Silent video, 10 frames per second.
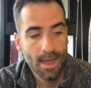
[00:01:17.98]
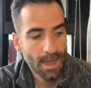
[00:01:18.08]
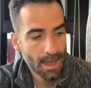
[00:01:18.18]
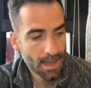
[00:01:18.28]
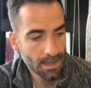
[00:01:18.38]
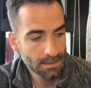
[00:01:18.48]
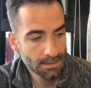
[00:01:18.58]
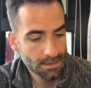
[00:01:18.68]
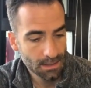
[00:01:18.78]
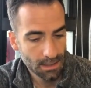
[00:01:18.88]

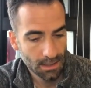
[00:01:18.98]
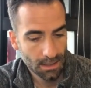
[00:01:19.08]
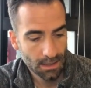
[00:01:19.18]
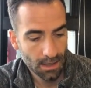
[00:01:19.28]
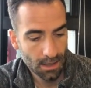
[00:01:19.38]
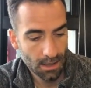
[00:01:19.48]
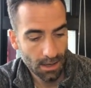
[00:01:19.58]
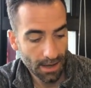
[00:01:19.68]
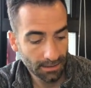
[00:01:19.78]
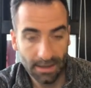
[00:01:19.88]
and uh,
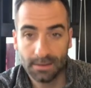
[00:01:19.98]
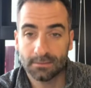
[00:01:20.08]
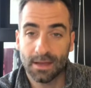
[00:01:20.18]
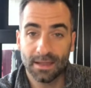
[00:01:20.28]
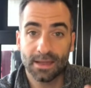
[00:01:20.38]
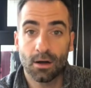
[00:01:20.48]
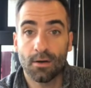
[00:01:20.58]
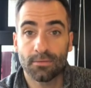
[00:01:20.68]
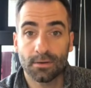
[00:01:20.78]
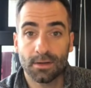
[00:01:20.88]
I laid I laid
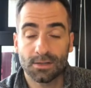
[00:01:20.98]
off it.